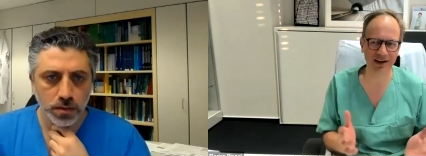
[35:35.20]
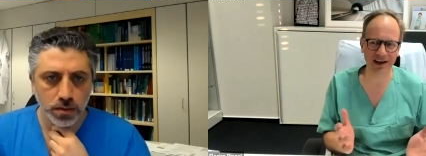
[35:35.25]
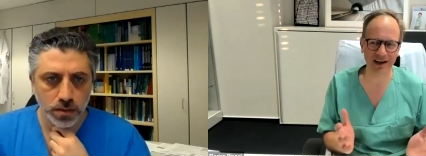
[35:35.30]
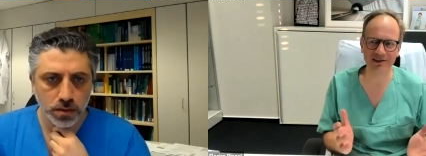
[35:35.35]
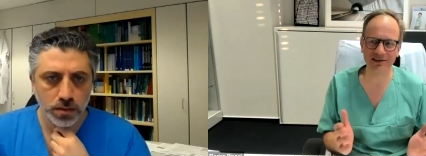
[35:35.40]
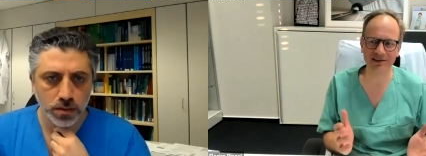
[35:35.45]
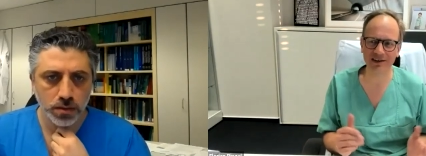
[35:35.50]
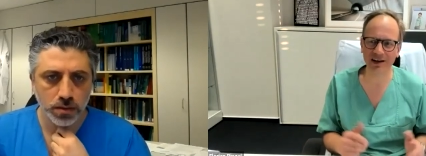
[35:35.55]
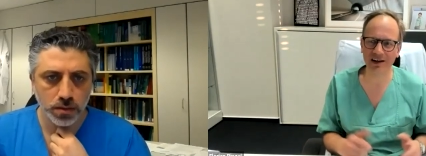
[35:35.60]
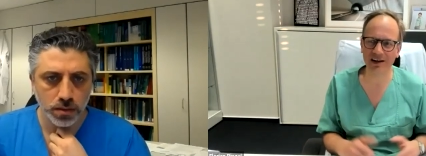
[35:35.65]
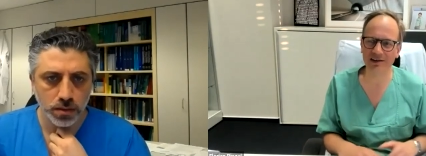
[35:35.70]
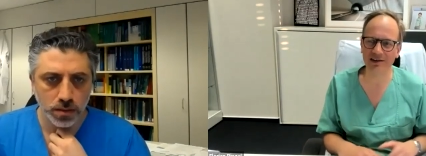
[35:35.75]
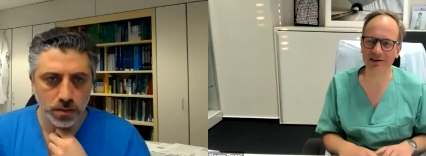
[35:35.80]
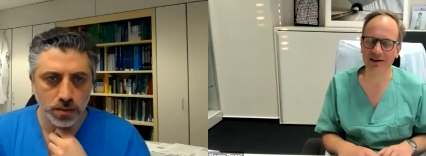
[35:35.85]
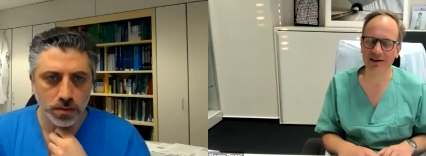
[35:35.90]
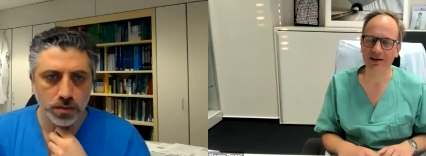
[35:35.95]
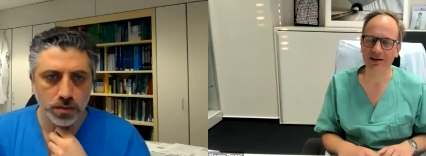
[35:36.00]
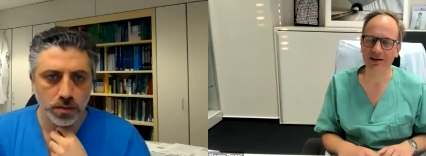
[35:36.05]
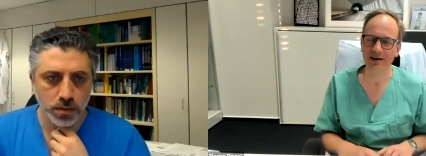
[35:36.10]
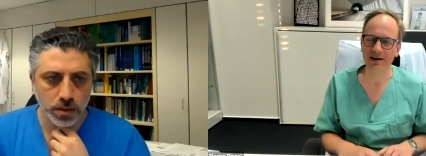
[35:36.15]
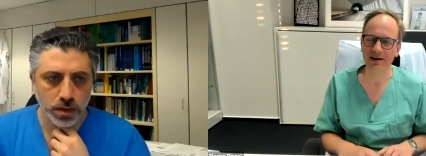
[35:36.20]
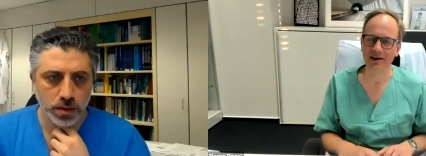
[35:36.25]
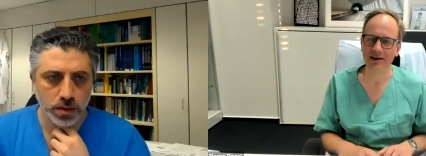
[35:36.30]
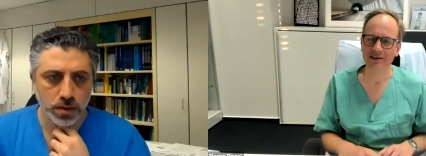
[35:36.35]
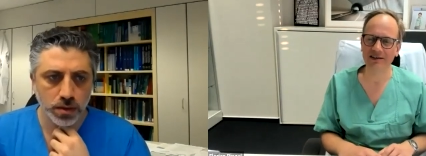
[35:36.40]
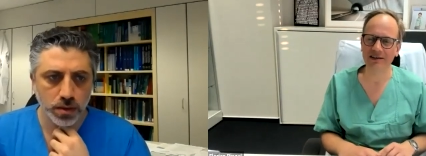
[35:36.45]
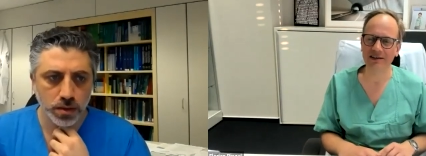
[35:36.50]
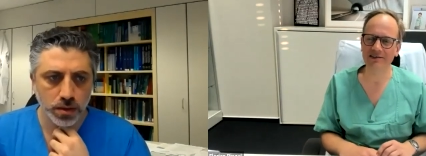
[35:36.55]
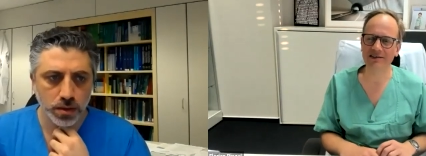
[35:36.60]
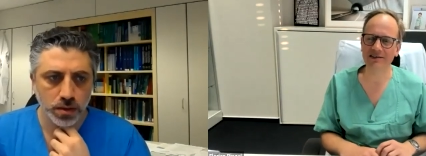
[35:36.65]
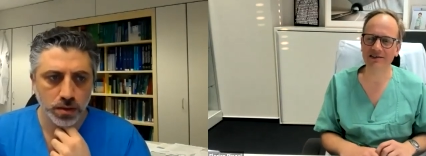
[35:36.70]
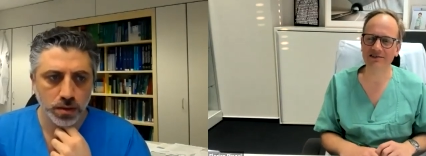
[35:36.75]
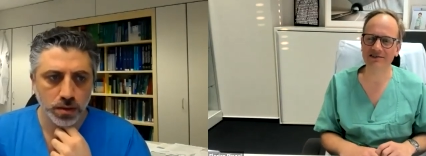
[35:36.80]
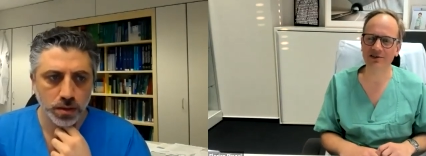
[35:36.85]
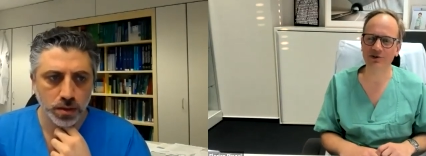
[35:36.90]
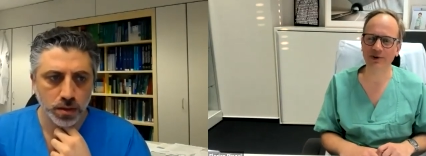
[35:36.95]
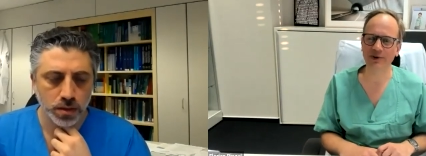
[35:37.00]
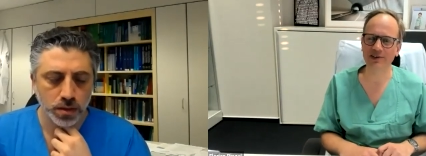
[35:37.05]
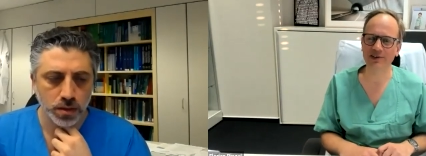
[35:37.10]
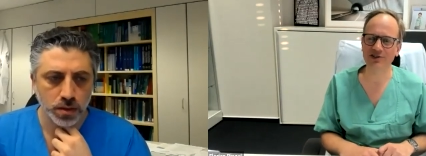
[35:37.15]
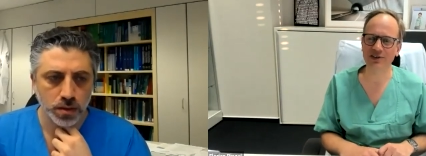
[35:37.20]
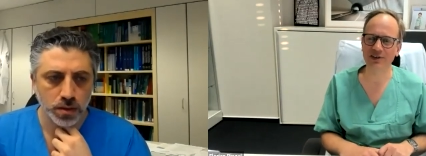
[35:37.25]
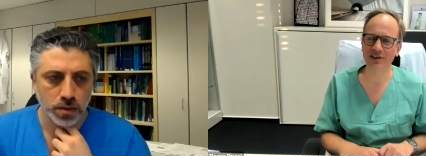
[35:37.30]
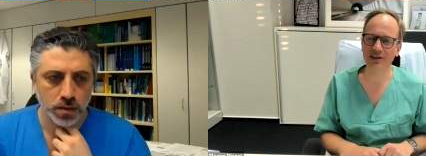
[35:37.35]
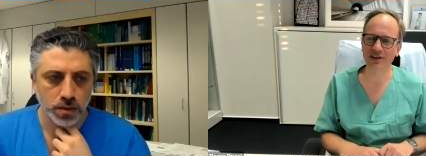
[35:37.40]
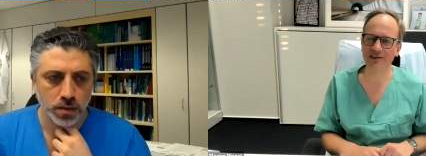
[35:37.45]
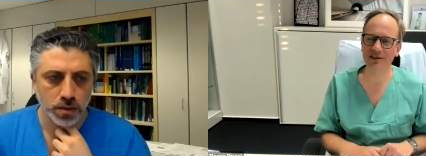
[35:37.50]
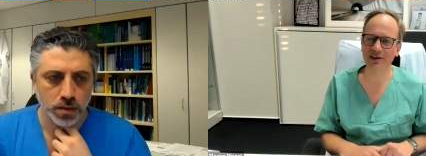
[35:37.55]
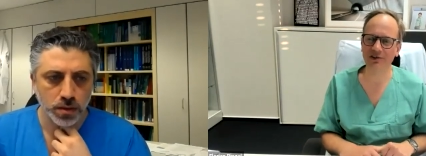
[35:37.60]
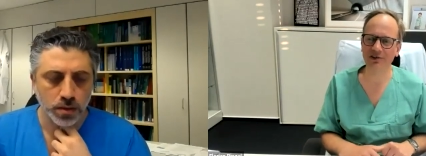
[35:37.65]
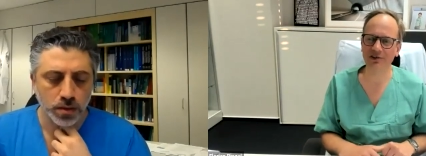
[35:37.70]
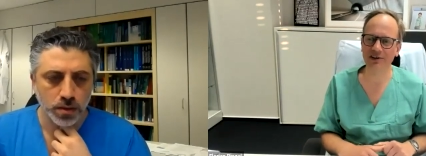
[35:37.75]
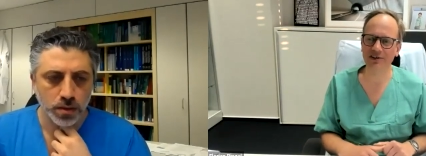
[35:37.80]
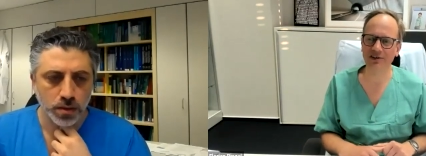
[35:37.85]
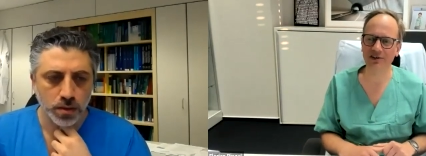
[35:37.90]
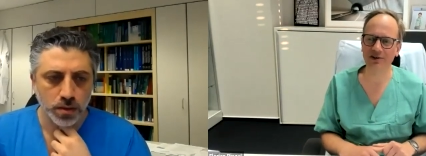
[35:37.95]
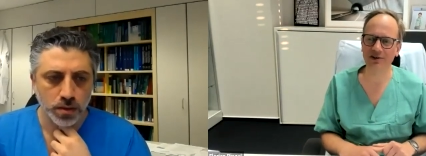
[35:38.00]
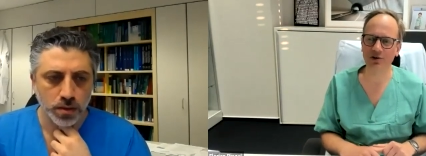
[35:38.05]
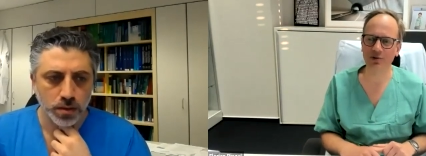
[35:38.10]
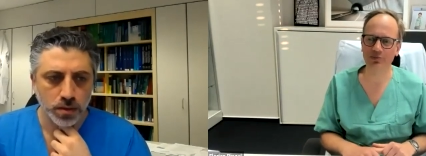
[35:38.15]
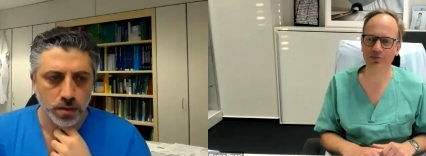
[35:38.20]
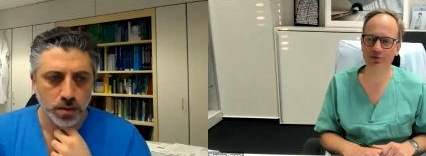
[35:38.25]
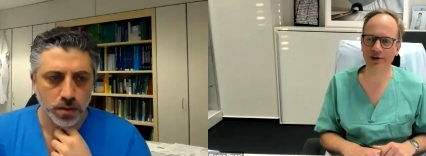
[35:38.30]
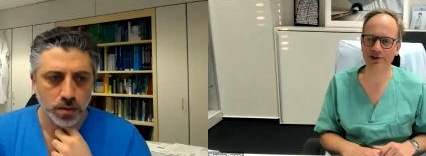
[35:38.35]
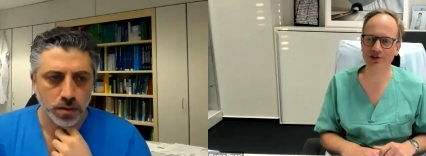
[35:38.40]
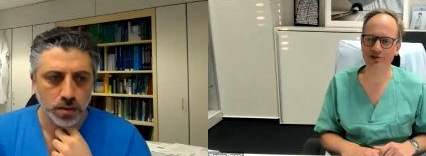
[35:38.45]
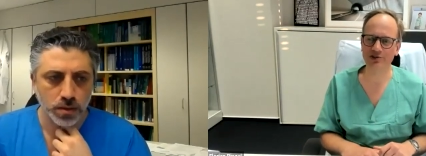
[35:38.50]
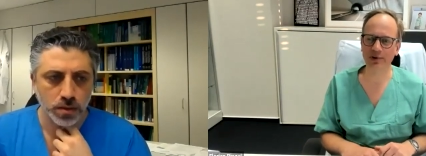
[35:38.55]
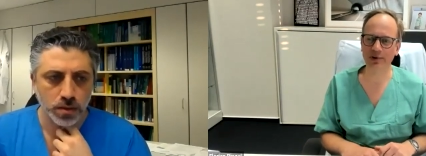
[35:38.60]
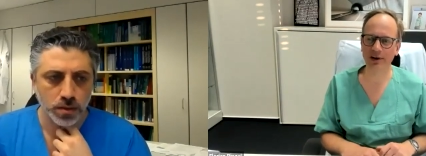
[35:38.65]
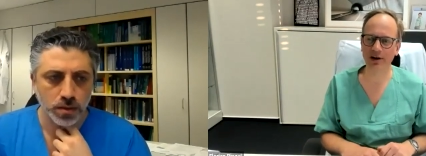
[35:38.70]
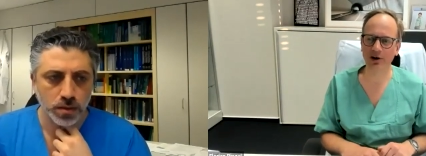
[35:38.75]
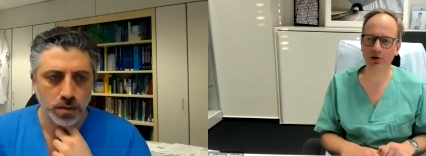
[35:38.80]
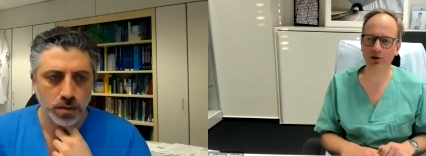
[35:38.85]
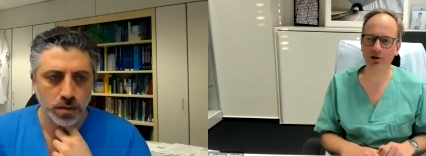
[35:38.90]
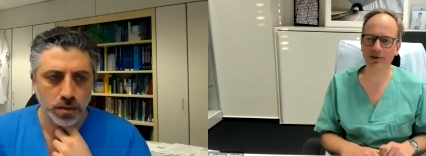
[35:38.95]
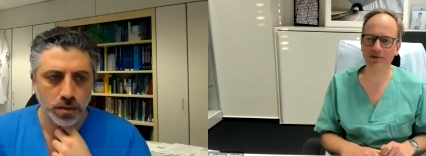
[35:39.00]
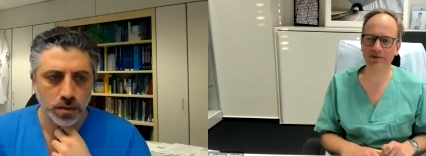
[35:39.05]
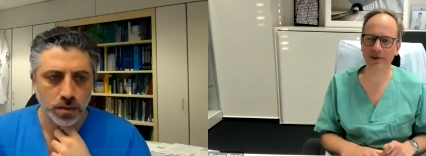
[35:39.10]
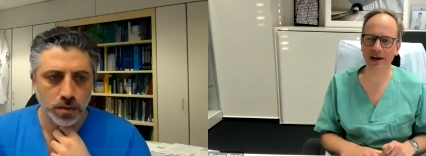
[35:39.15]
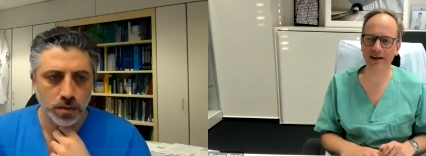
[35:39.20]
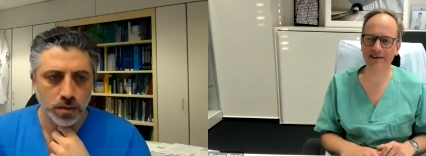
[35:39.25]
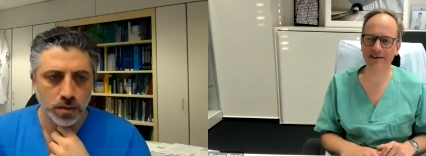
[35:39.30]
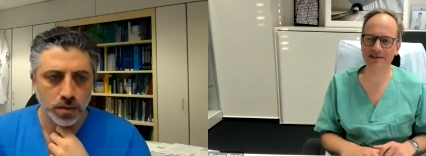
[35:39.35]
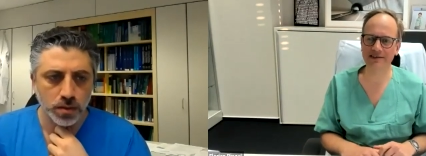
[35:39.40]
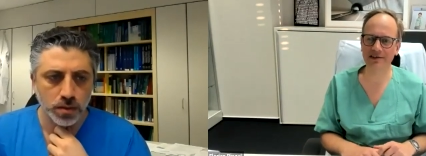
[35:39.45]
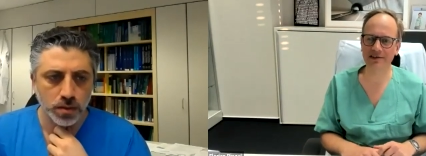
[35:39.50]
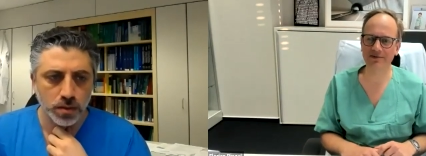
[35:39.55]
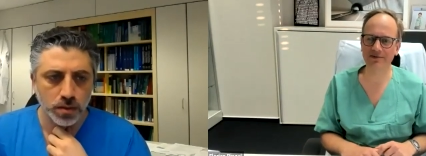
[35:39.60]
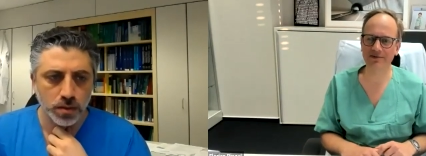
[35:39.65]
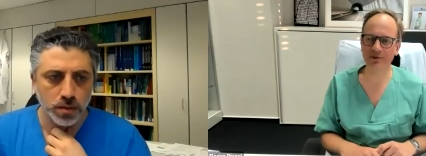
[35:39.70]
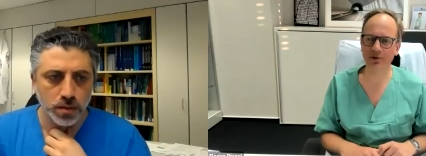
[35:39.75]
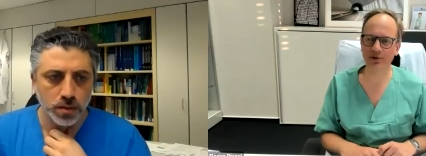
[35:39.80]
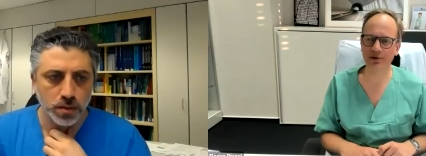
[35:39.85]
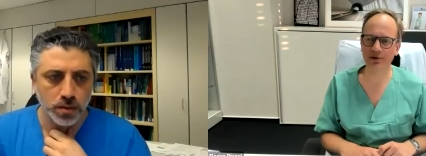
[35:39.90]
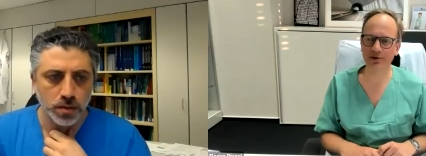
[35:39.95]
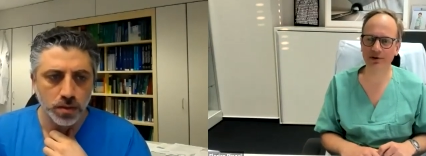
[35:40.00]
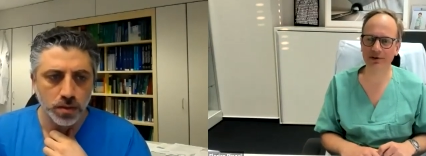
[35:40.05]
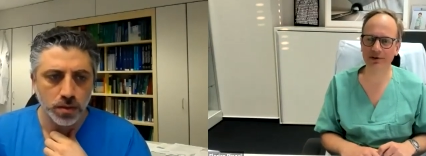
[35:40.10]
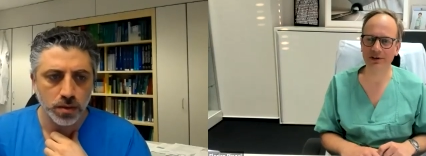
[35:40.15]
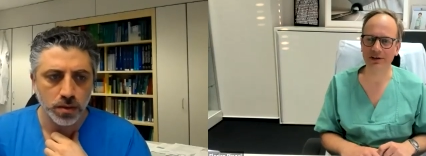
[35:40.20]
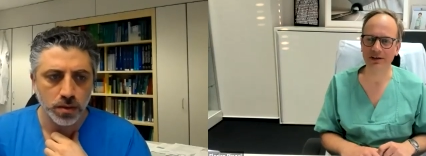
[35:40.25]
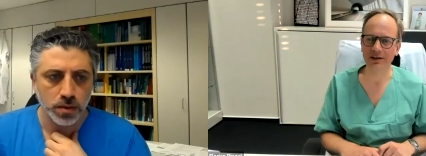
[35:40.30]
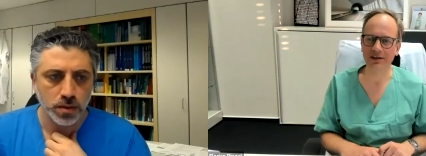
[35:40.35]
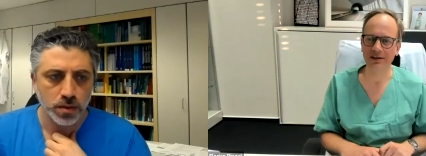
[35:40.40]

Speaker 1: hate again. Right. Then there's the question indirect decompression by OLIF, XLIF, or